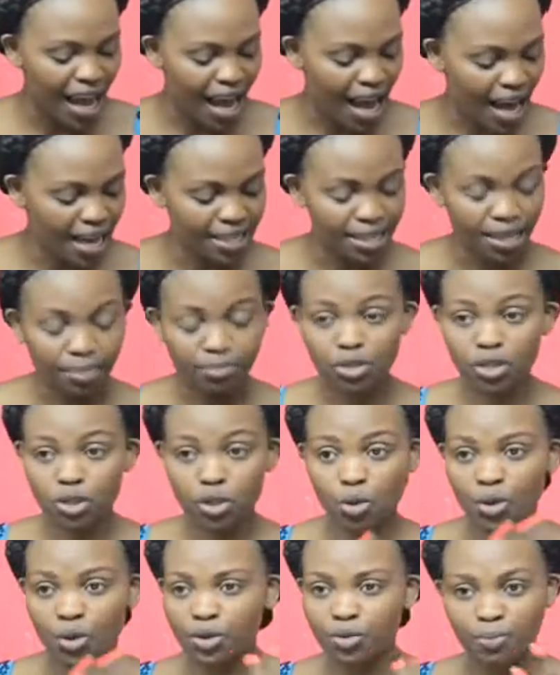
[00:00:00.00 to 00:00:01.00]
And I'm just
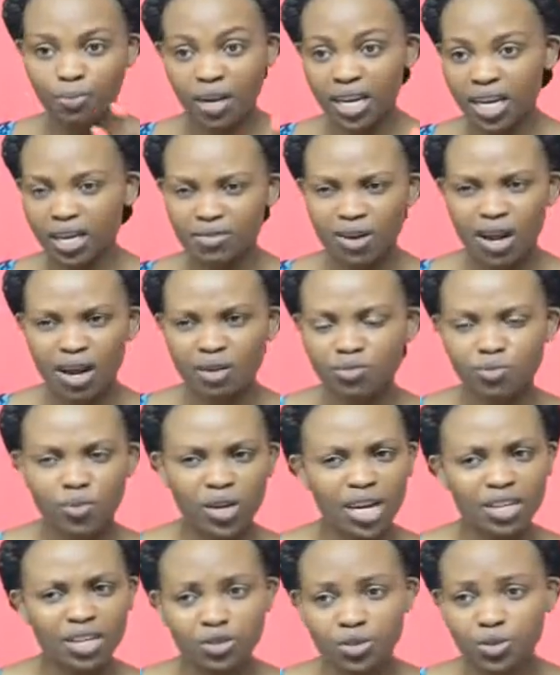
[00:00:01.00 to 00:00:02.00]
going to play around.
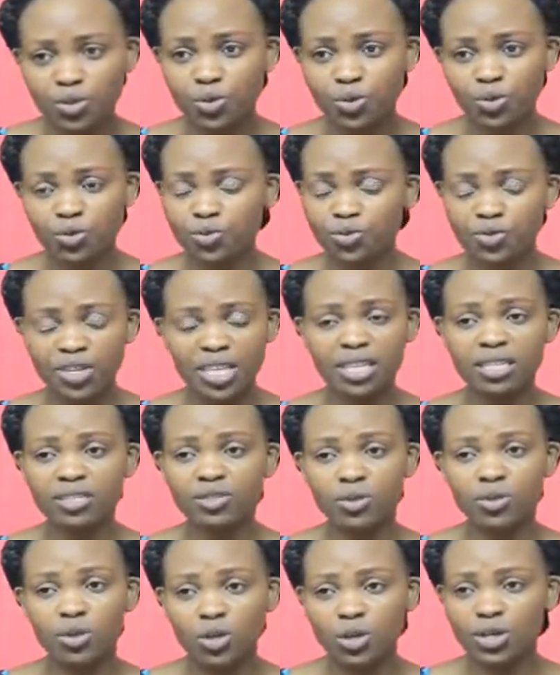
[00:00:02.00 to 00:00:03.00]
What I do really
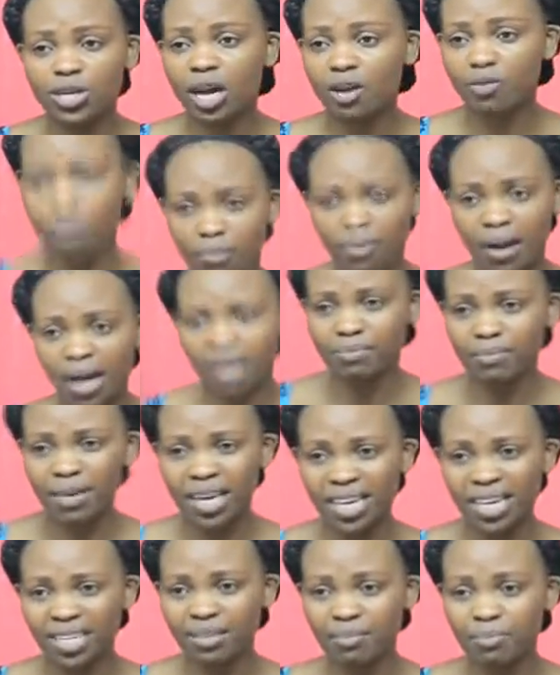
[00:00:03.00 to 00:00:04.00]
to learn how to apply
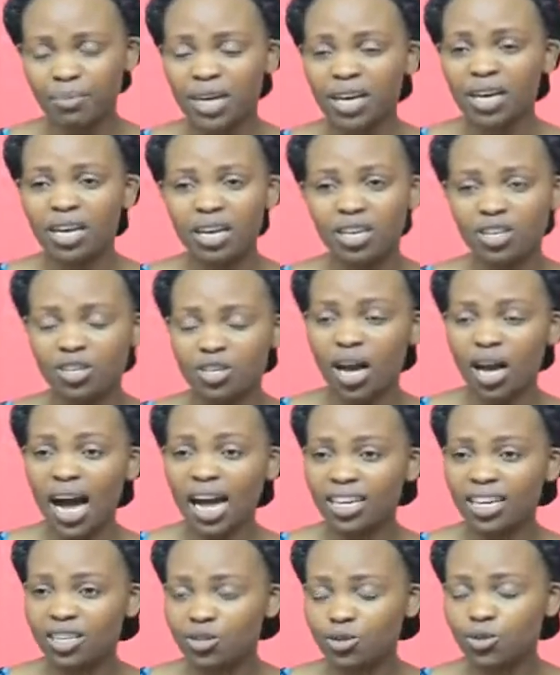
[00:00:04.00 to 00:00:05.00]
makeup,
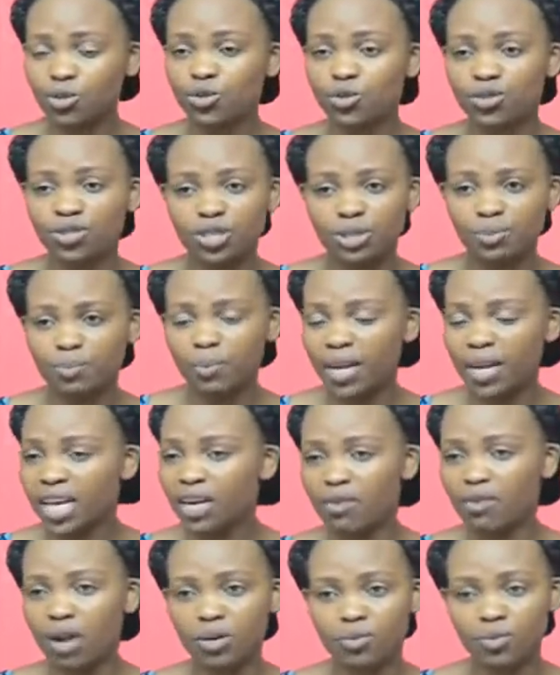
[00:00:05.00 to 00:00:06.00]
I used to just play
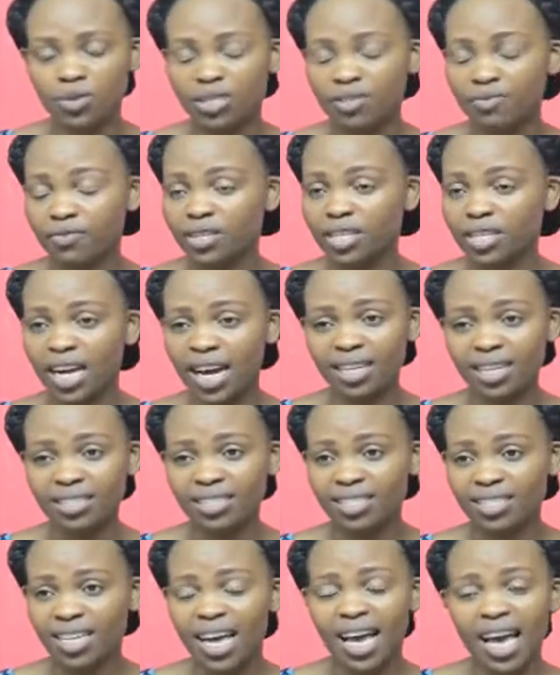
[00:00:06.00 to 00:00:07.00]
around with different
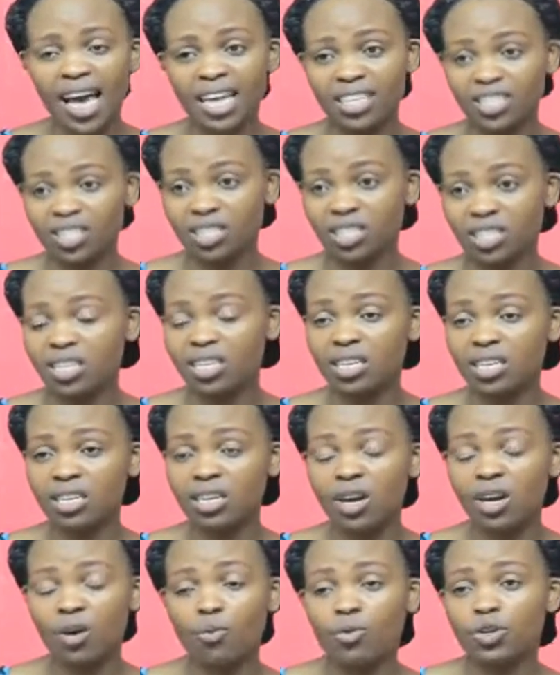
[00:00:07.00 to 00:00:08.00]
colors and
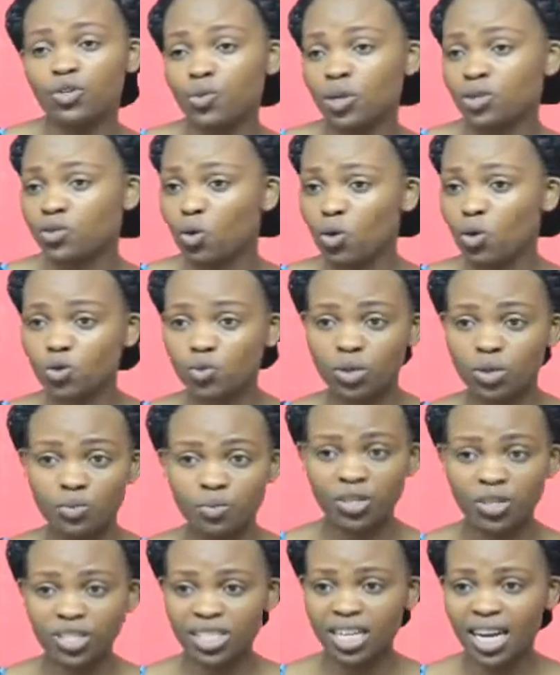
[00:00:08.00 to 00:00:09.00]
see which one goes with
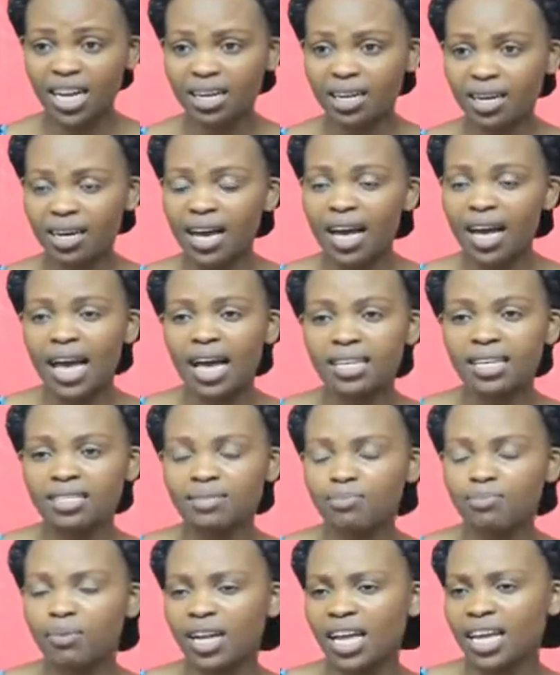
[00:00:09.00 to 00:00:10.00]
which color, and
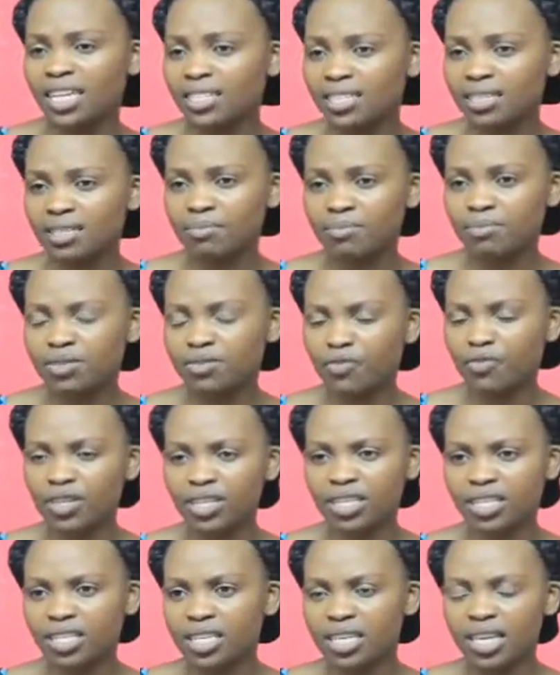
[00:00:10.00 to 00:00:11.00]
blending them
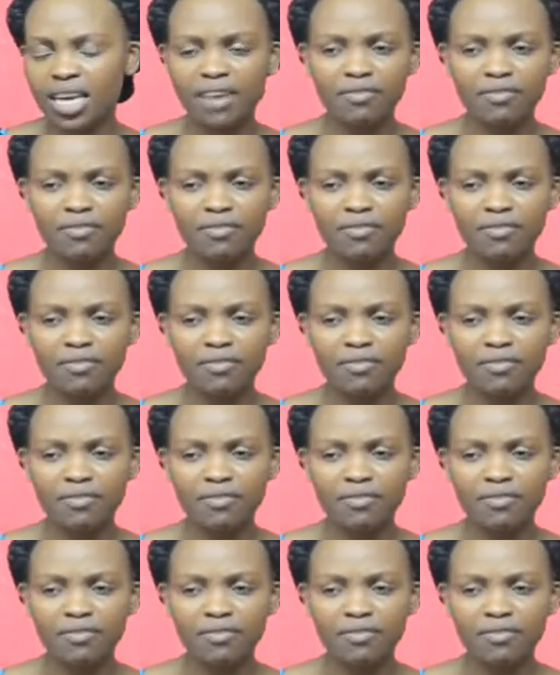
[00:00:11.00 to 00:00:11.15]
differently.